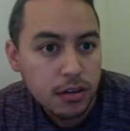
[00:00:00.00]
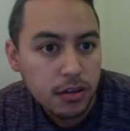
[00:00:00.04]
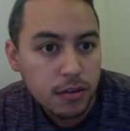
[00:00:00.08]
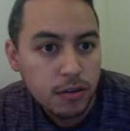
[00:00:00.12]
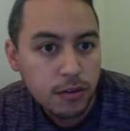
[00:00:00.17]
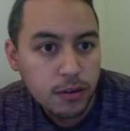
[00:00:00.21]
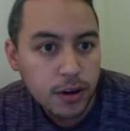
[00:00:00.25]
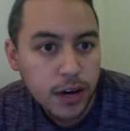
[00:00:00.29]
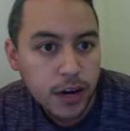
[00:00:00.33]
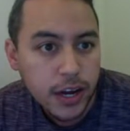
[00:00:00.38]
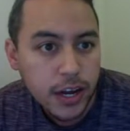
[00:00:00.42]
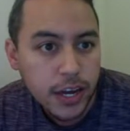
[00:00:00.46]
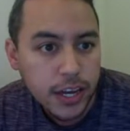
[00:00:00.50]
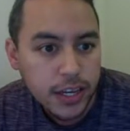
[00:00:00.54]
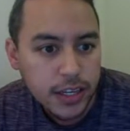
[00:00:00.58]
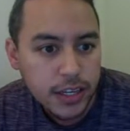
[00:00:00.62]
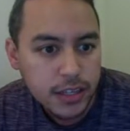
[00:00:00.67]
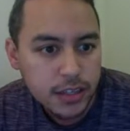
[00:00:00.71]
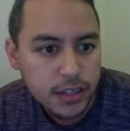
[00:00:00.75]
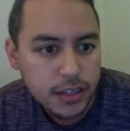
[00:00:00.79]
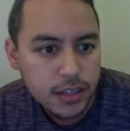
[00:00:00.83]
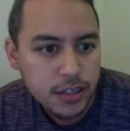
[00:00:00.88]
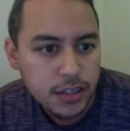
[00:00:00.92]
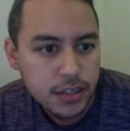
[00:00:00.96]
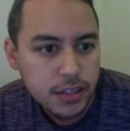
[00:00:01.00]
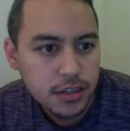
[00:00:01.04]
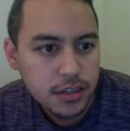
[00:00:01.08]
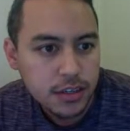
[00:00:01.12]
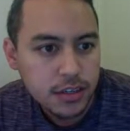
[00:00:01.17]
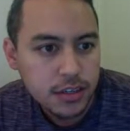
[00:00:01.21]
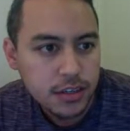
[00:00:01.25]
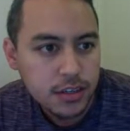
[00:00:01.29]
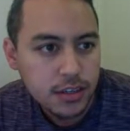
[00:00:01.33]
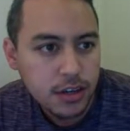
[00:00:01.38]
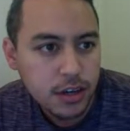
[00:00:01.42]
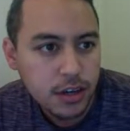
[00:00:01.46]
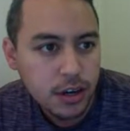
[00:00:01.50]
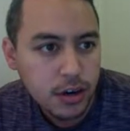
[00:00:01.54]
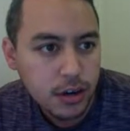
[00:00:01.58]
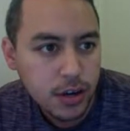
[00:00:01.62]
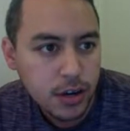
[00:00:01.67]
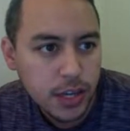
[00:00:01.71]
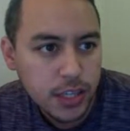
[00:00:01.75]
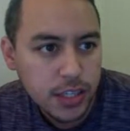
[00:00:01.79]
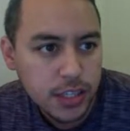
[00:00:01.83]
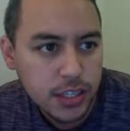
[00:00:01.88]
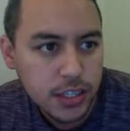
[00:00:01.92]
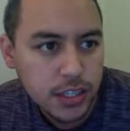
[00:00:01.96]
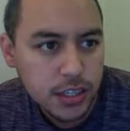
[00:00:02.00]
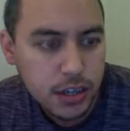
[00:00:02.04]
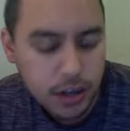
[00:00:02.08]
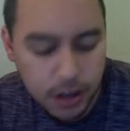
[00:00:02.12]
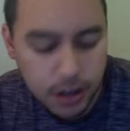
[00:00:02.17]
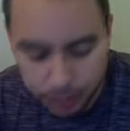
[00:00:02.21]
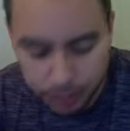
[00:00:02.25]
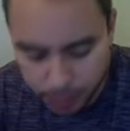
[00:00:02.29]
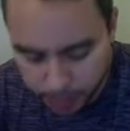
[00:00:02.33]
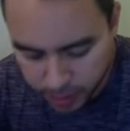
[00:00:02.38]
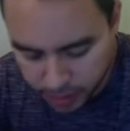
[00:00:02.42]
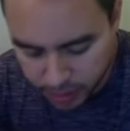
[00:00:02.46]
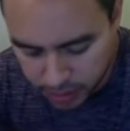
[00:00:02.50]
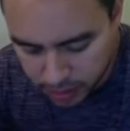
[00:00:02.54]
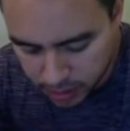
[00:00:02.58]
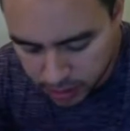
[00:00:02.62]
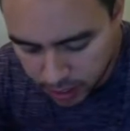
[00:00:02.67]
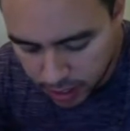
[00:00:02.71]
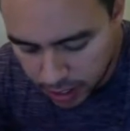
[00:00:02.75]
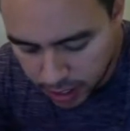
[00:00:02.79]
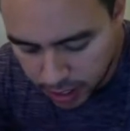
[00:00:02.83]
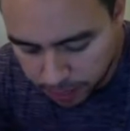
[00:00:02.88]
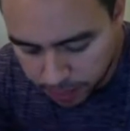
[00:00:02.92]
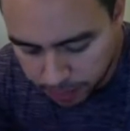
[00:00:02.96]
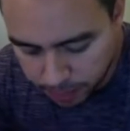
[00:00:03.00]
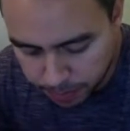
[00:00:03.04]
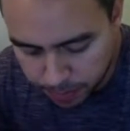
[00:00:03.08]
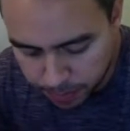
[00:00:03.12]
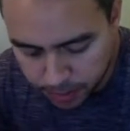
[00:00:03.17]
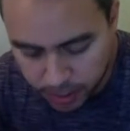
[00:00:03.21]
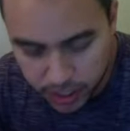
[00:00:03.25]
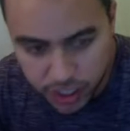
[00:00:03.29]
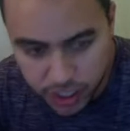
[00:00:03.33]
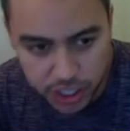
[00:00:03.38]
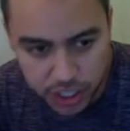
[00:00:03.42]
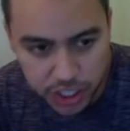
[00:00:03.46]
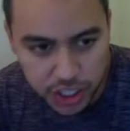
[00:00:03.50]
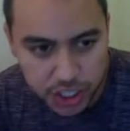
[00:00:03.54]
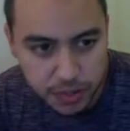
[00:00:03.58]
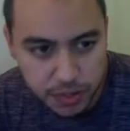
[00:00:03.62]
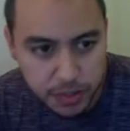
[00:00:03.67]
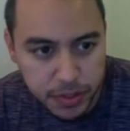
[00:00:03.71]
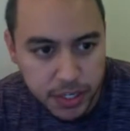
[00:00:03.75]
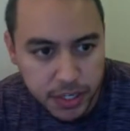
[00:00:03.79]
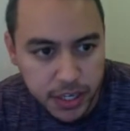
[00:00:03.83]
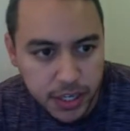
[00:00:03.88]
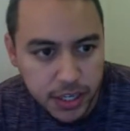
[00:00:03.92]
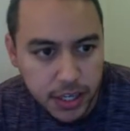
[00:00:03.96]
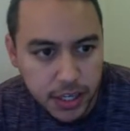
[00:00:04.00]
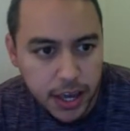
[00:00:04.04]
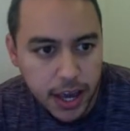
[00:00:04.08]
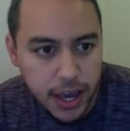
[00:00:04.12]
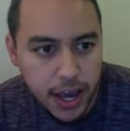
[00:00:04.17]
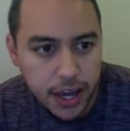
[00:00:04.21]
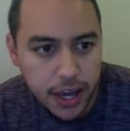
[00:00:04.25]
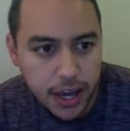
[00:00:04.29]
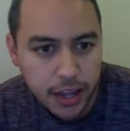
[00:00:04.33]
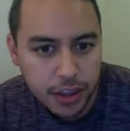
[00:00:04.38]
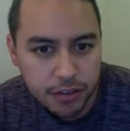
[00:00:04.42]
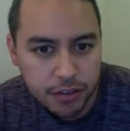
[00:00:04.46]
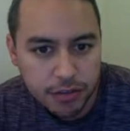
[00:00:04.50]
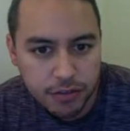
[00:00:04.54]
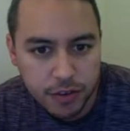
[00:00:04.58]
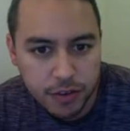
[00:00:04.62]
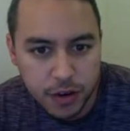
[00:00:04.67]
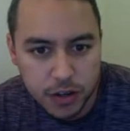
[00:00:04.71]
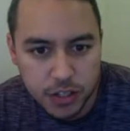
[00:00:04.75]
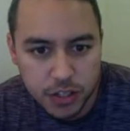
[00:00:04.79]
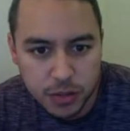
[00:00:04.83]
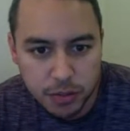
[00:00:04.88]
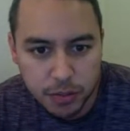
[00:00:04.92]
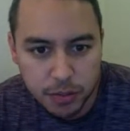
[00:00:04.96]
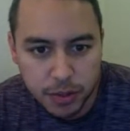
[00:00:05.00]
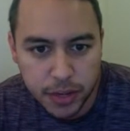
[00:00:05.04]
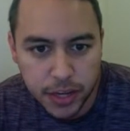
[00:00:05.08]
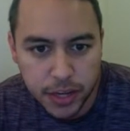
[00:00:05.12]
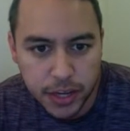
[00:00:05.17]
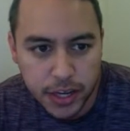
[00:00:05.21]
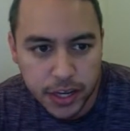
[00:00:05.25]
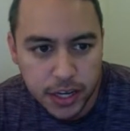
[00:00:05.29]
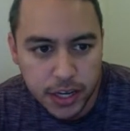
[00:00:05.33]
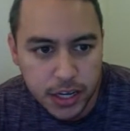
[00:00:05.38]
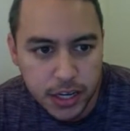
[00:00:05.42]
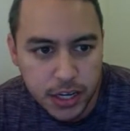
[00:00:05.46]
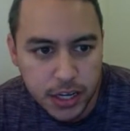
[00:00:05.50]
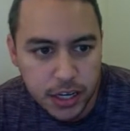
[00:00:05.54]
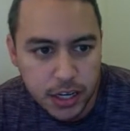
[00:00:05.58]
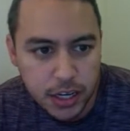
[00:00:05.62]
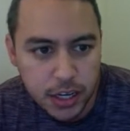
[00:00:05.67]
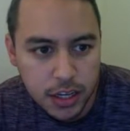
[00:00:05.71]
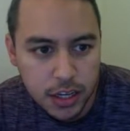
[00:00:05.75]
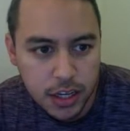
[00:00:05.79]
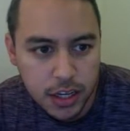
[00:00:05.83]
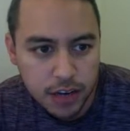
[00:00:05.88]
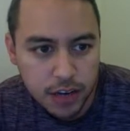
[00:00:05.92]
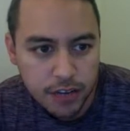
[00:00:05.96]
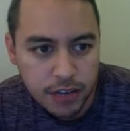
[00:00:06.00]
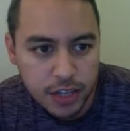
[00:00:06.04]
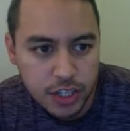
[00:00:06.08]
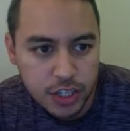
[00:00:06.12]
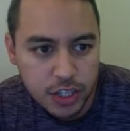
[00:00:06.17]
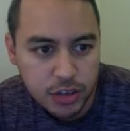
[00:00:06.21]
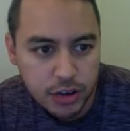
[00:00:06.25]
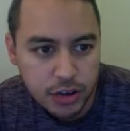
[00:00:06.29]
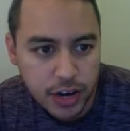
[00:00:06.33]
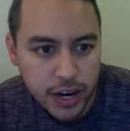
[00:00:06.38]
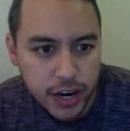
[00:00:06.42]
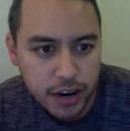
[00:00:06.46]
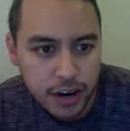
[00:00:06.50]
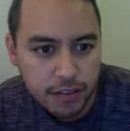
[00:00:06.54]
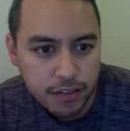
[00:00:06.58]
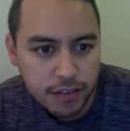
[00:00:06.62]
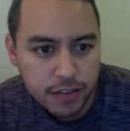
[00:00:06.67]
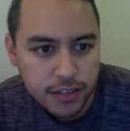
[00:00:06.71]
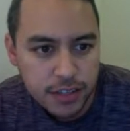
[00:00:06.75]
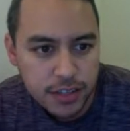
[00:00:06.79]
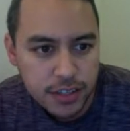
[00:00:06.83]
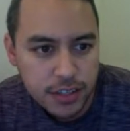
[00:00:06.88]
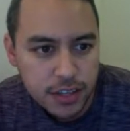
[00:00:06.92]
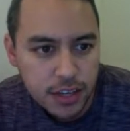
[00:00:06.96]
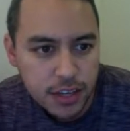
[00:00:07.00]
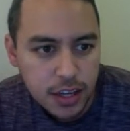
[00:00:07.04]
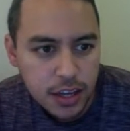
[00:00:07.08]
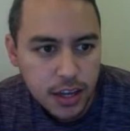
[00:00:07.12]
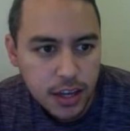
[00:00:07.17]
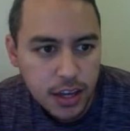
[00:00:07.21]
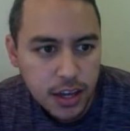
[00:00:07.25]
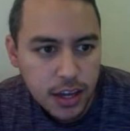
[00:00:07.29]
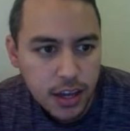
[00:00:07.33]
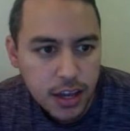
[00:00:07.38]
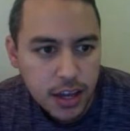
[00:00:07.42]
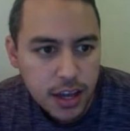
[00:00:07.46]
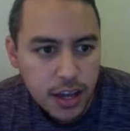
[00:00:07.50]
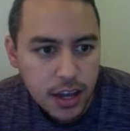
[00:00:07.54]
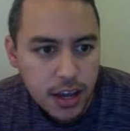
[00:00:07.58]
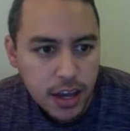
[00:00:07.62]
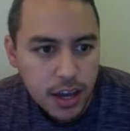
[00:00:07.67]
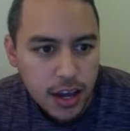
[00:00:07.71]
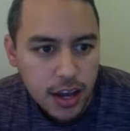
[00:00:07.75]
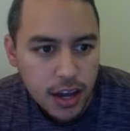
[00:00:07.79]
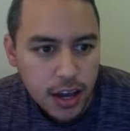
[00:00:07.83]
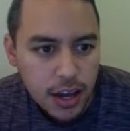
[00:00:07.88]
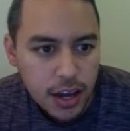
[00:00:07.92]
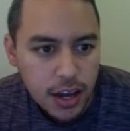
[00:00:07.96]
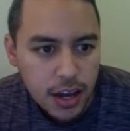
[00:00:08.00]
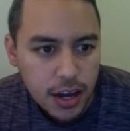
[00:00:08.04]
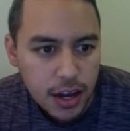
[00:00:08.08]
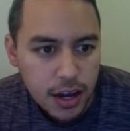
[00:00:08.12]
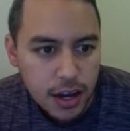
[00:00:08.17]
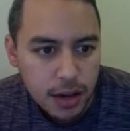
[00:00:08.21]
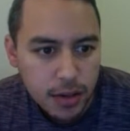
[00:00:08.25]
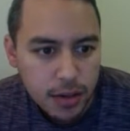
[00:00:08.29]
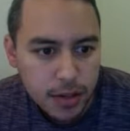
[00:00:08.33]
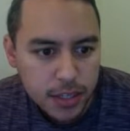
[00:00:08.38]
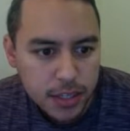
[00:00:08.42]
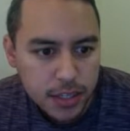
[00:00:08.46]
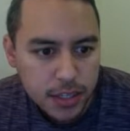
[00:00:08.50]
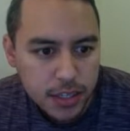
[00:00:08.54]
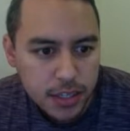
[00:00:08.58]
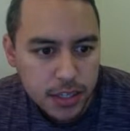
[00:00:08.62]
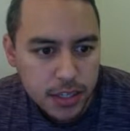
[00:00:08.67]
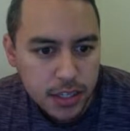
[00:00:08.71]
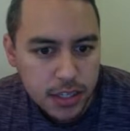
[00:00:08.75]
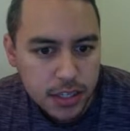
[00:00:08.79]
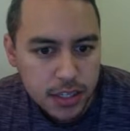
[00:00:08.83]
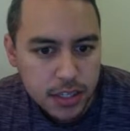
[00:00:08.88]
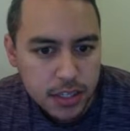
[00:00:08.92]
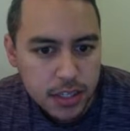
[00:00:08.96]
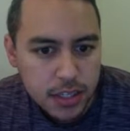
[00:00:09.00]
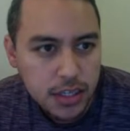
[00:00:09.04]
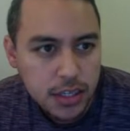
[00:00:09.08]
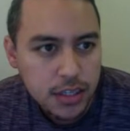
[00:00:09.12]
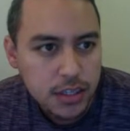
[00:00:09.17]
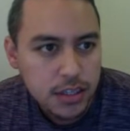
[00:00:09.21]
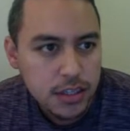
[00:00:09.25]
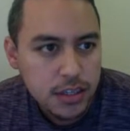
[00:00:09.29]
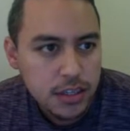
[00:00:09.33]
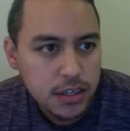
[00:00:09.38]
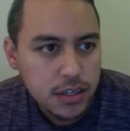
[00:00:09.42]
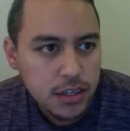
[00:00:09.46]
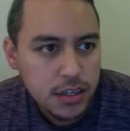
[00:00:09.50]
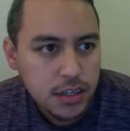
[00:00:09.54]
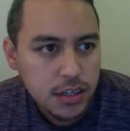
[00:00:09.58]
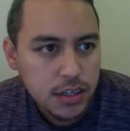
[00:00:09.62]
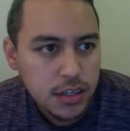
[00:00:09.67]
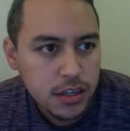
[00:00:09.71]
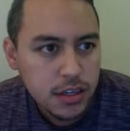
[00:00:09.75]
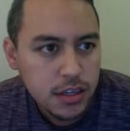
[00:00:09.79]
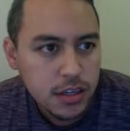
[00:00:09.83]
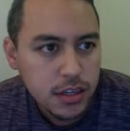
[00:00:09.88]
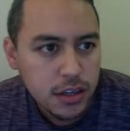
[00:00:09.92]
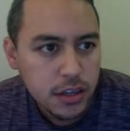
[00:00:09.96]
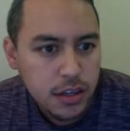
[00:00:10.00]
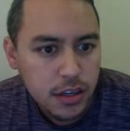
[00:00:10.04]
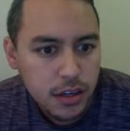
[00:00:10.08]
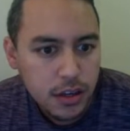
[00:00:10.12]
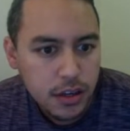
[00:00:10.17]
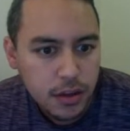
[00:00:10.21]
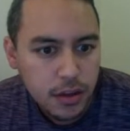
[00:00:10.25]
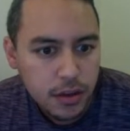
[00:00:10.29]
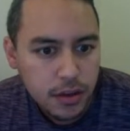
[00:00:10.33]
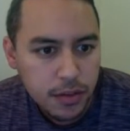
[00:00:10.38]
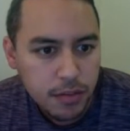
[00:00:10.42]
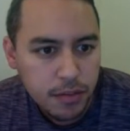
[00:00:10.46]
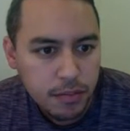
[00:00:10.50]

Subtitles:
right, so let's start from the top. Jimmy had the first pick of the draft. Let's see.